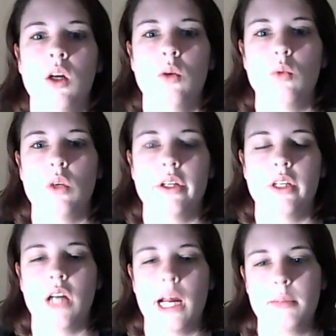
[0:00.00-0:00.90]

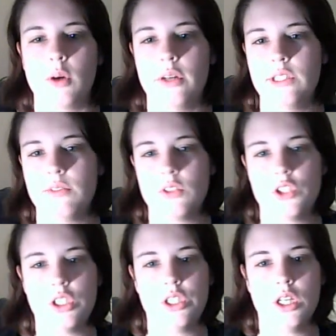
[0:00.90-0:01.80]
Where I'm going to
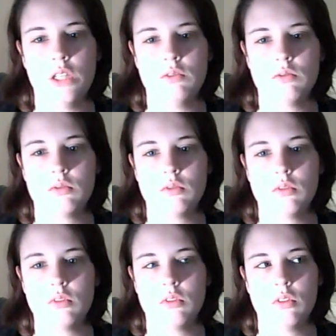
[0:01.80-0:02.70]
Virginia
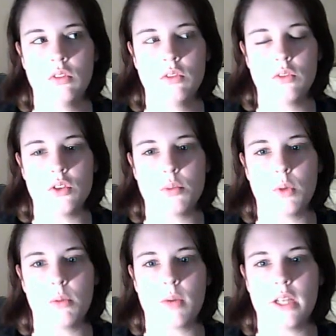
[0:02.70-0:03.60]
for
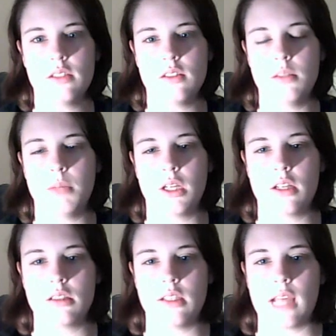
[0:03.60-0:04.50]
spring break to see my
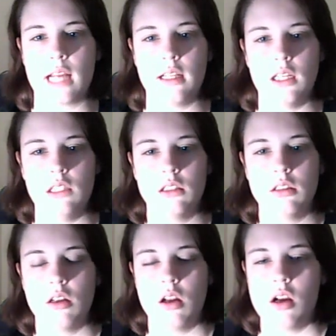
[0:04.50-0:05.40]
cousin Natalie,
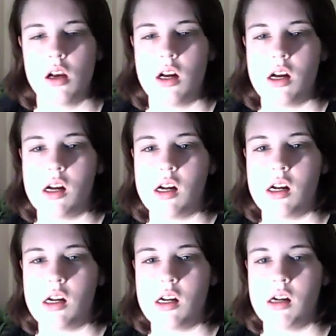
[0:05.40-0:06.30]

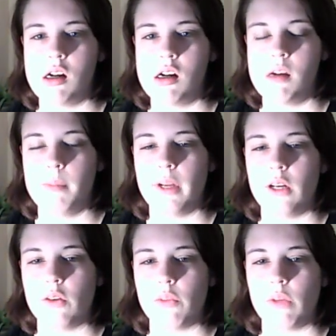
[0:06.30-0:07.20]
and
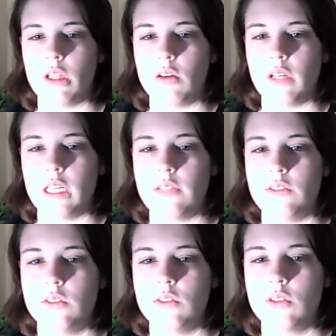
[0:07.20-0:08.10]
her 3 little kids.